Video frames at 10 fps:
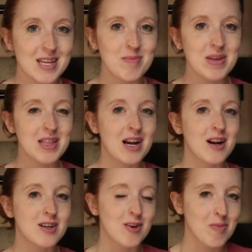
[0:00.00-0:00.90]
going to be
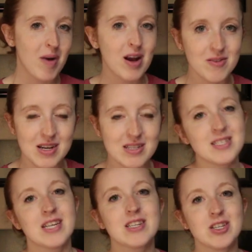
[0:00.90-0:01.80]
there. Your monorail
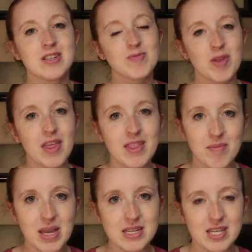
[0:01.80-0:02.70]
station is within
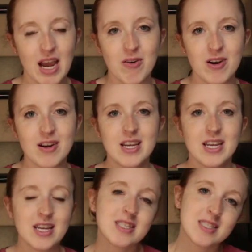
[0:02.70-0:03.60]
the main tower.
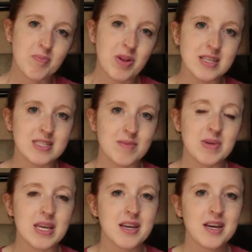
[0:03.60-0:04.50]
It's the place to
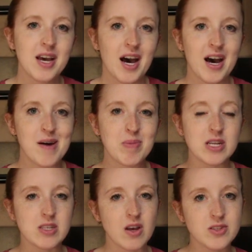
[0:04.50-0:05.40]
be, uh, but
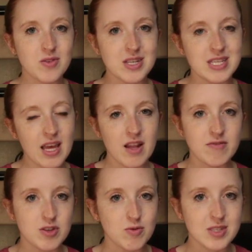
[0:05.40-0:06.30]
it's also the tale
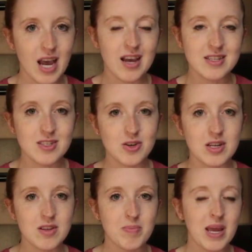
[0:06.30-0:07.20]
of two sides. You're
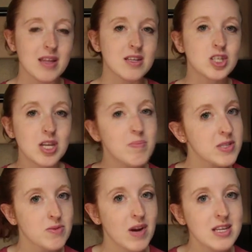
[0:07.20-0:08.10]
either paying the
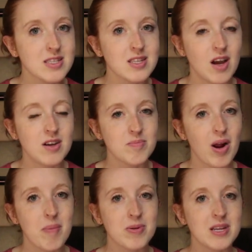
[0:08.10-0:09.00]
cheapest rates on
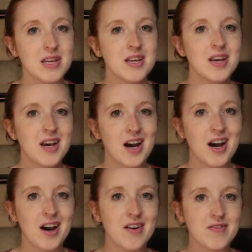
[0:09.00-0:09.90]
property
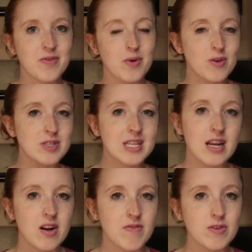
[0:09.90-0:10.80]
uh, for those
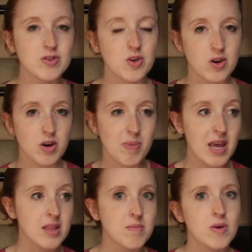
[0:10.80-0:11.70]
standard views, or you're
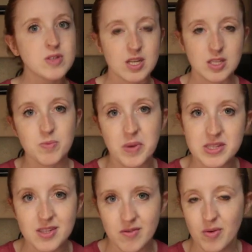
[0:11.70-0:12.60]
paying the most
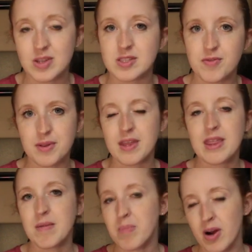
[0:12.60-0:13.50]
expensive ones for the
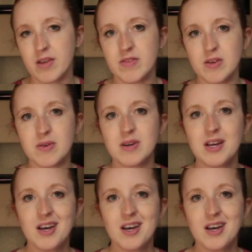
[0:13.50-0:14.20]
theme park view.